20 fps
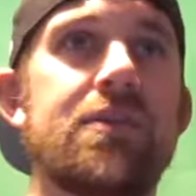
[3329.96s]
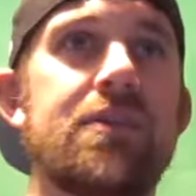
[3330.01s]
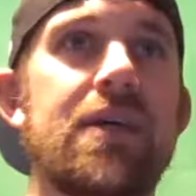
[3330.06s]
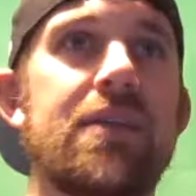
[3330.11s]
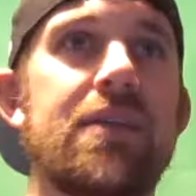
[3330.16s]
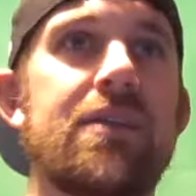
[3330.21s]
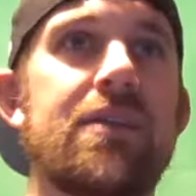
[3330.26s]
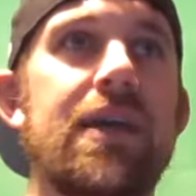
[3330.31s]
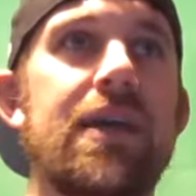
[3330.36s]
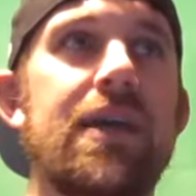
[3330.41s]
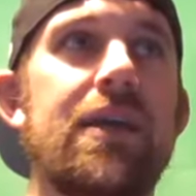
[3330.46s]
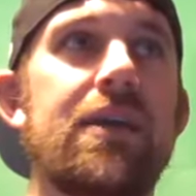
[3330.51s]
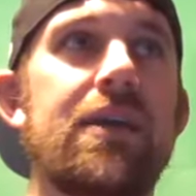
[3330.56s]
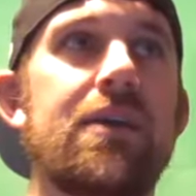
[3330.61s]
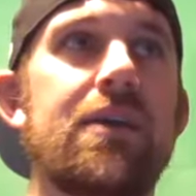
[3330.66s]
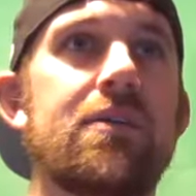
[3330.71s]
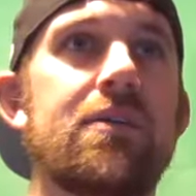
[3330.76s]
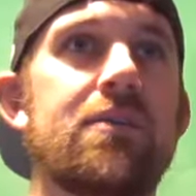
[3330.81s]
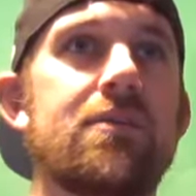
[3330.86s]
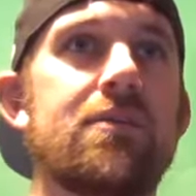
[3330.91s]
that
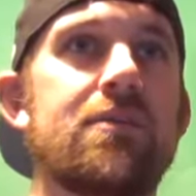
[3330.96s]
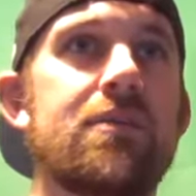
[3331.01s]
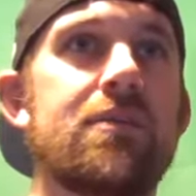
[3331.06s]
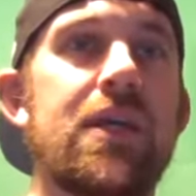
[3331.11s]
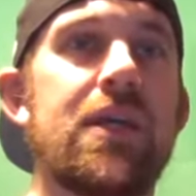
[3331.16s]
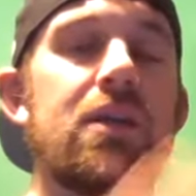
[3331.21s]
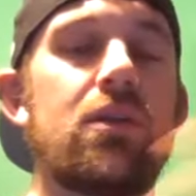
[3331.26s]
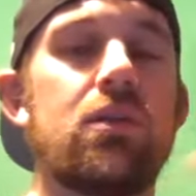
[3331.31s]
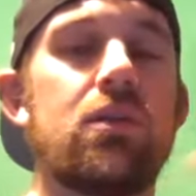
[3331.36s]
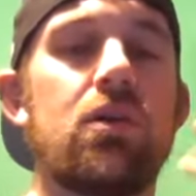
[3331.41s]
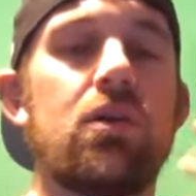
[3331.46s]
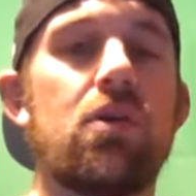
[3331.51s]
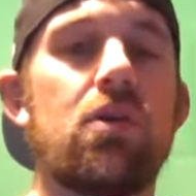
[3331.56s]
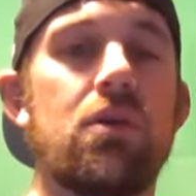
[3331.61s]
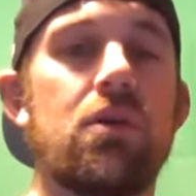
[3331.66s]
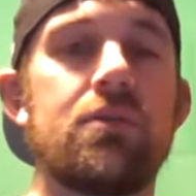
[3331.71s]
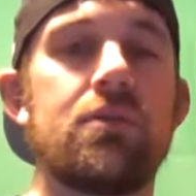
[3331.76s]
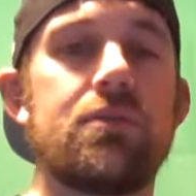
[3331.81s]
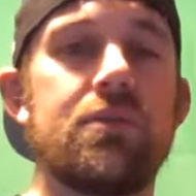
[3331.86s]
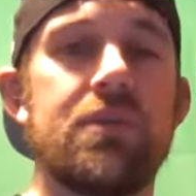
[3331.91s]
they can alert
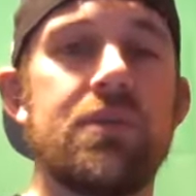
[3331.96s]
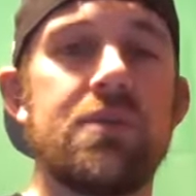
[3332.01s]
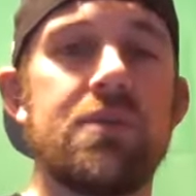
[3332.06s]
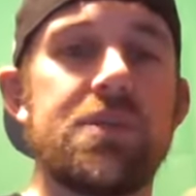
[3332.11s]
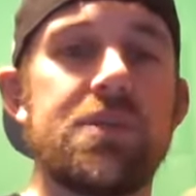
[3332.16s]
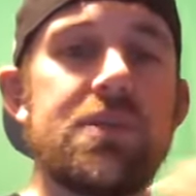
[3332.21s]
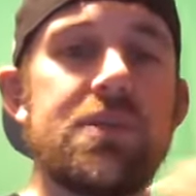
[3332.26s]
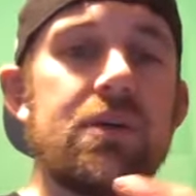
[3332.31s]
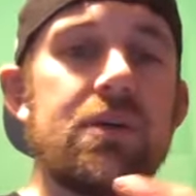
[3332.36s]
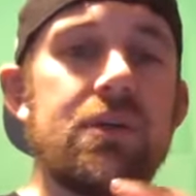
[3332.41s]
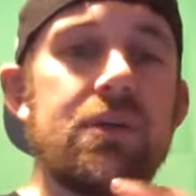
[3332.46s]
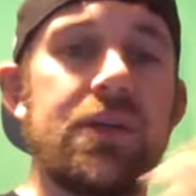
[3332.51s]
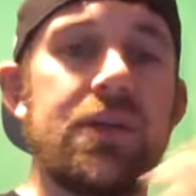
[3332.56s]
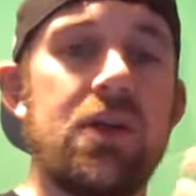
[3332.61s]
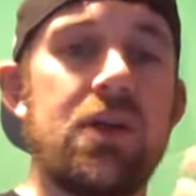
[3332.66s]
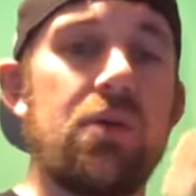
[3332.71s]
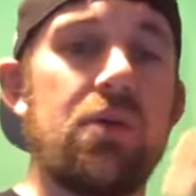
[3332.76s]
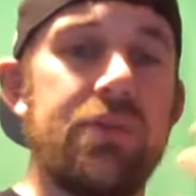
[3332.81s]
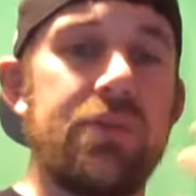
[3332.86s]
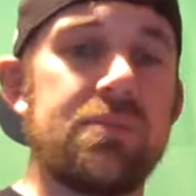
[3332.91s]
themselves, you
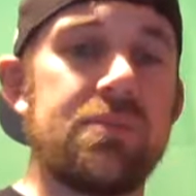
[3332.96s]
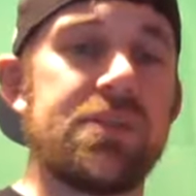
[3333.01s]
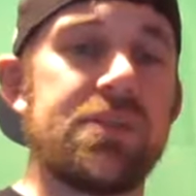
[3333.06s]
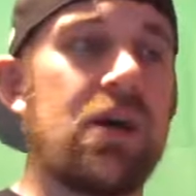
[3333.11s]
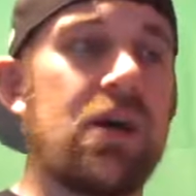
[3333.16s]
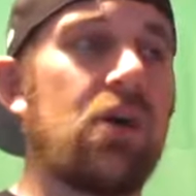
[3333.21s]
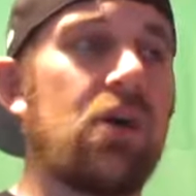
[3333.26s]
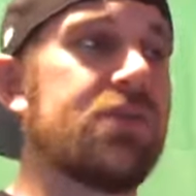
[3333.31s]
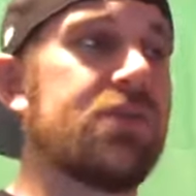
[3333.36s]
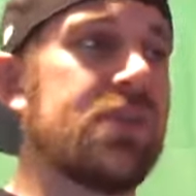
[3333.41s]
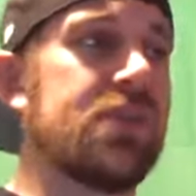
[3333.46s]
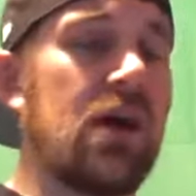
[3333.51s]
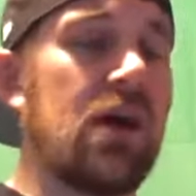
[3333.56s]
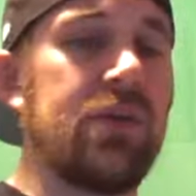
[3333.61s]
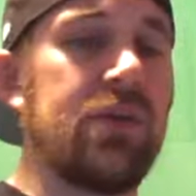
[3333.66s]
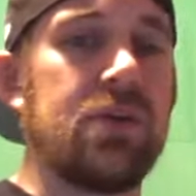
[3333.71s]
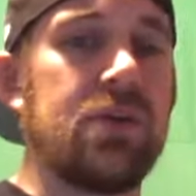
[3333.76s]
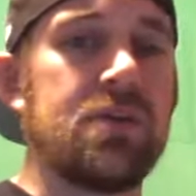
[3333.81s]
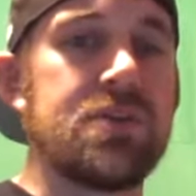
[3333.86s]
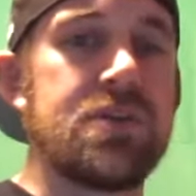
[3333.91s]
know, themselves and
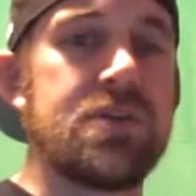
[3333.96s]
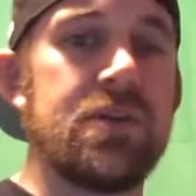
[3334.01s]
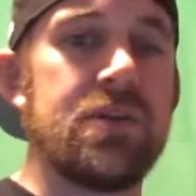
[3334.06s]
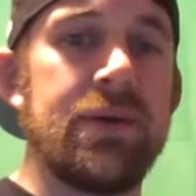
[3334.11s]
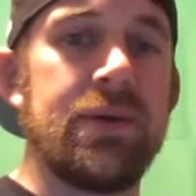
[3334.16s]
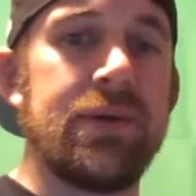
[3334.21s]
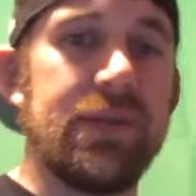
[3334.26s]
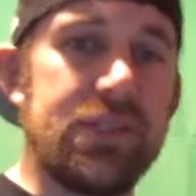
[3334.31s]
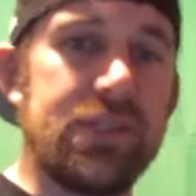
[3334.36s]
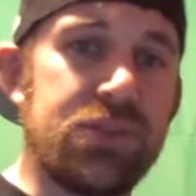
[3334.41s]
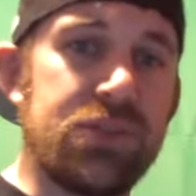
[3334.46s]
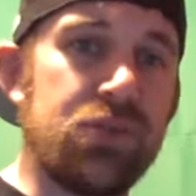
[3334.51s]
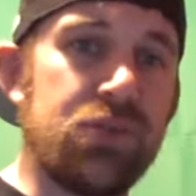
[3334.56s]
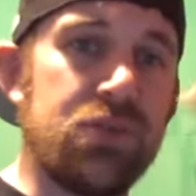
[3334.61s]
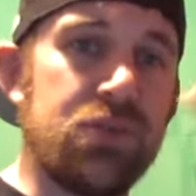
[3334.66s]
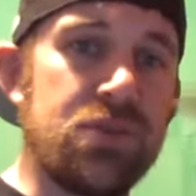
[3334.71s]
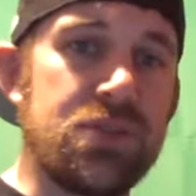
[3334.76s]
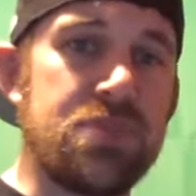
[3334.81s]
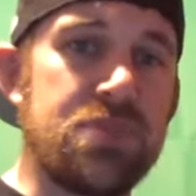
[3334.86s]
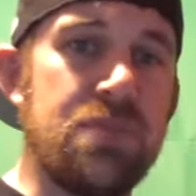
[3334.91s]
others is through
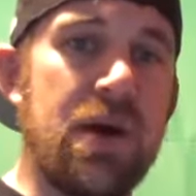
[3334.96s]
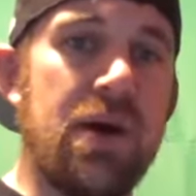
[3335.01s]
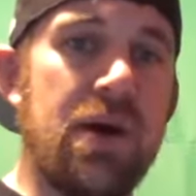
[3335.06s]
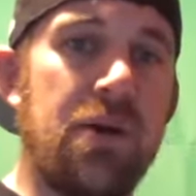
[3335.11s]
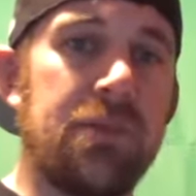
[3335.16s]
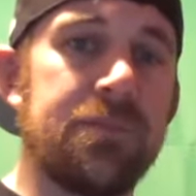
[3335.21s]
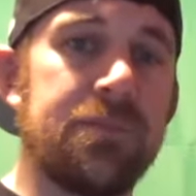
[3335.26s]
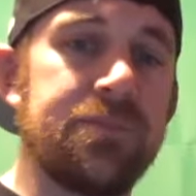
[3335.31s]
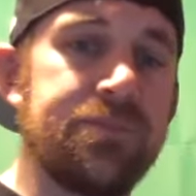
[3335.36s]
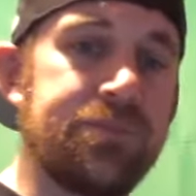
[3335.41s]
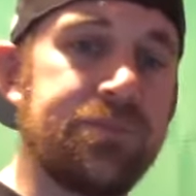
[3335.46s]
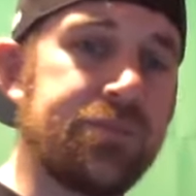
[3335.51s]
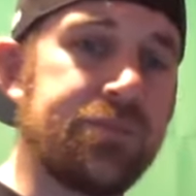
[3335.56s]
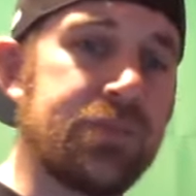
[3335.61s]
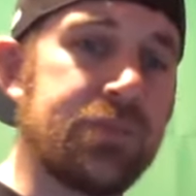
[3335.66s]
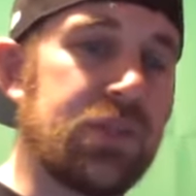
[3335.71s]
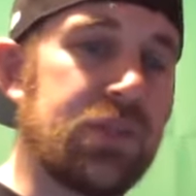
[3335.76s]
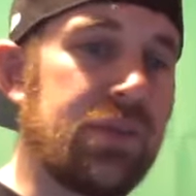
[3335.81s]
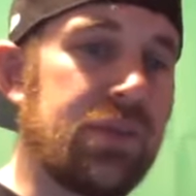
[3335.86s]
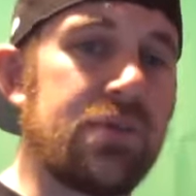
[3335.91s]
their smell.
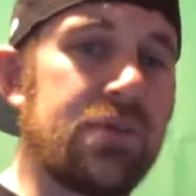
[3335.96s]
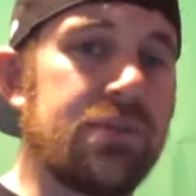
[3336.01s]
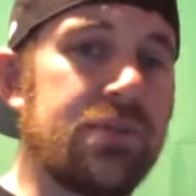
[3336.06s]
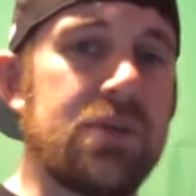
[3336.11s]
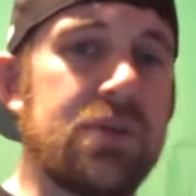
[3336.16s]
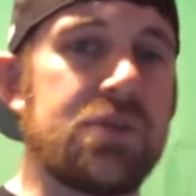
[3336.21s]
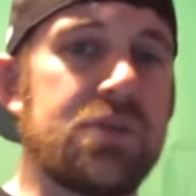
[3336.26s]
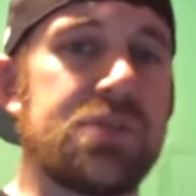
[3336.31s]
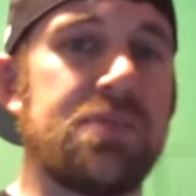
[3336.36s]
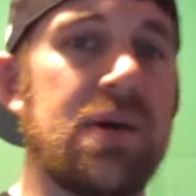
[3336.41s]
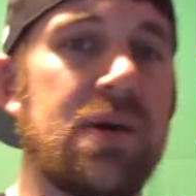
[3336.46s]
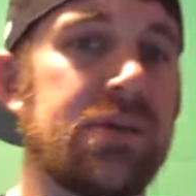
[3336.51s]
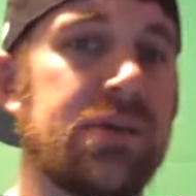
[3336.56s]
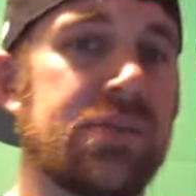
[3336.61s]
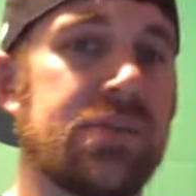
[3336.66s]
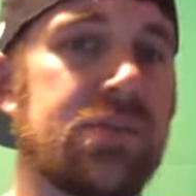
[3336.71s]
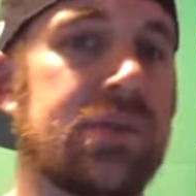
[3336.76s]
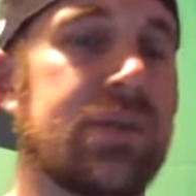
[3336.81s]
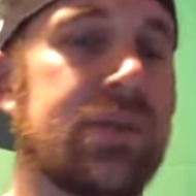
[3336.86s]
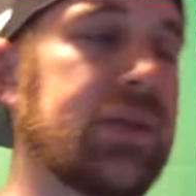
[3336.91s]
So their, their smell is
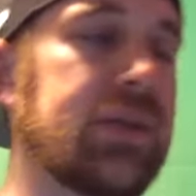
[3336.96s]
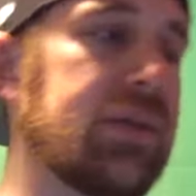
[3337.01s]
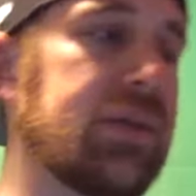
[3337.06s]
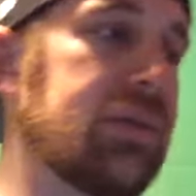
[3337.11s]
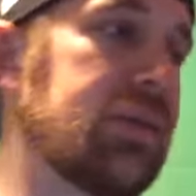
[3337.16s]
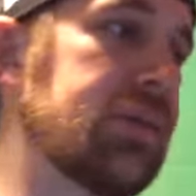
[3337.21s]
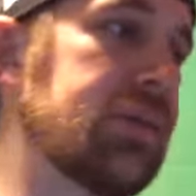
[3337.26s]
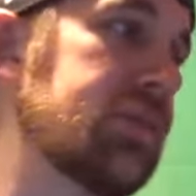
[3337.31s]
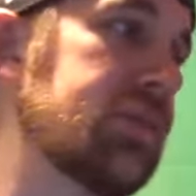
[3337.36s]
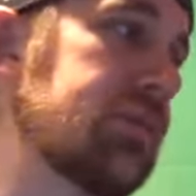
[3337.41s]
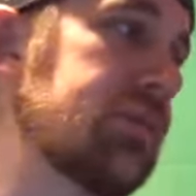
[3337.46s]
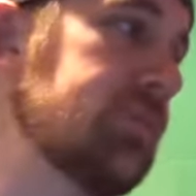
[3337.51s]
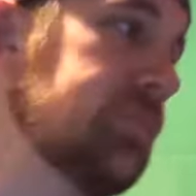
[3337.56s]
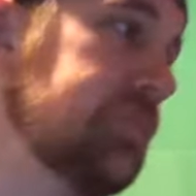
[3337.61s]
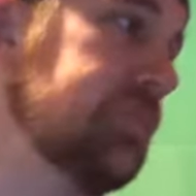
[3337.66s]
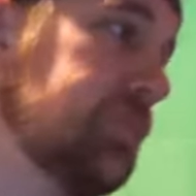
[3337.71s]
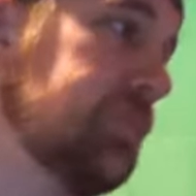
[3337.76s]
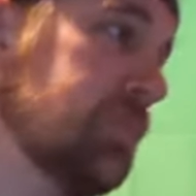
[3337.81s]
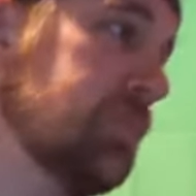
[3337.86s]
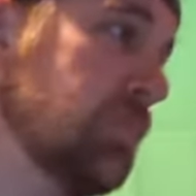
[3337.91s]
ridiculous.
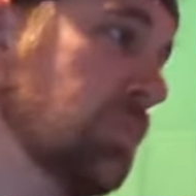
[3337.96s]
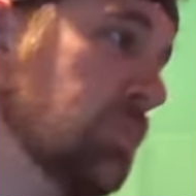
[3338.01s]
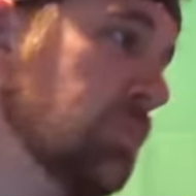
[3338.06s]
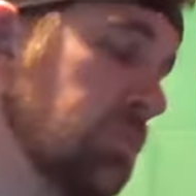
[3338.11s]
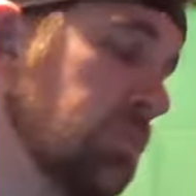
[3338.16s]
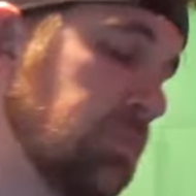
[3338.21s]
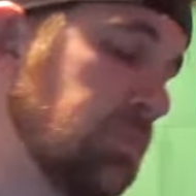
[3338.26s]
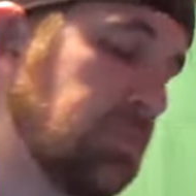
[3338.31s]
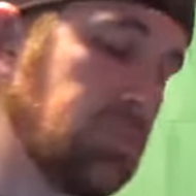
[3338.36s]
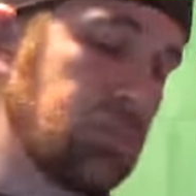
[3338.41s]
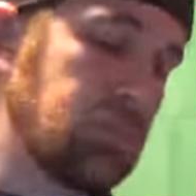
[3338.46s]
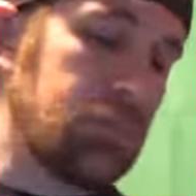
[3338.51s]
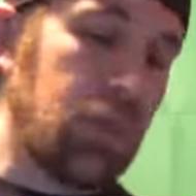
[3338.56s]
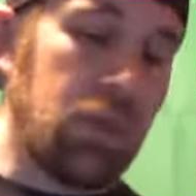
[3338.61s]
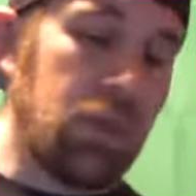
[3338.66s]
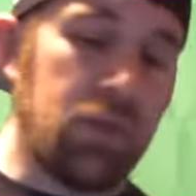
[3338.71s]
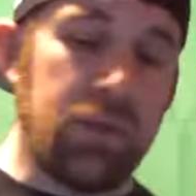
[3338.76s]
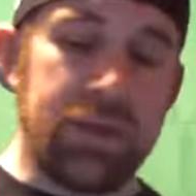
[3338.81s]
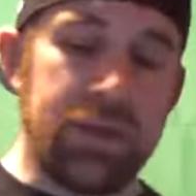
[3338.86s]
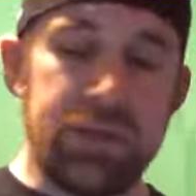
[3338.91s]

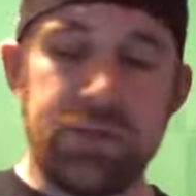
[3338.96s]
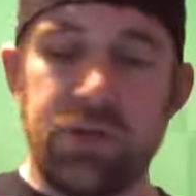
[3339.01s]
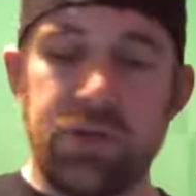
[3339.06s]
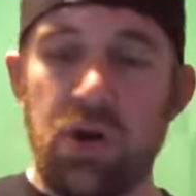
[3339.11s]
Like a dog.